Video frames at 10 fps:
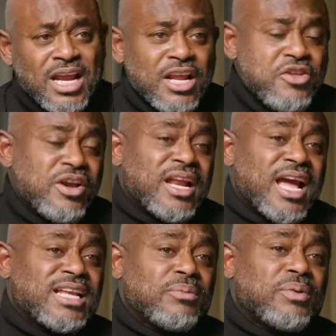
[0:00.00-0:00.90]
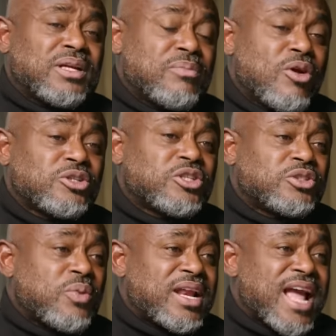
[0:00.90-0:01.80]
then you're going to end up with
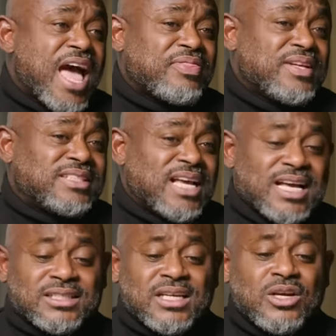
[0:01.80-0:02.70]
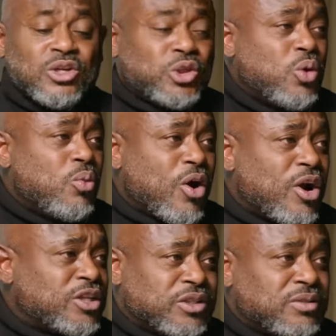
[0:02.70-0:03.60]
commercials where the athlete says two
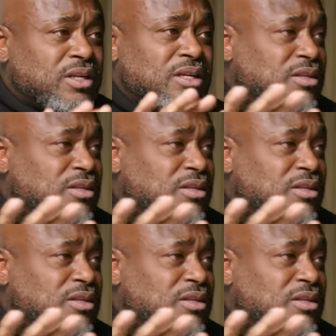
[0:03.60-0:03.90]
words or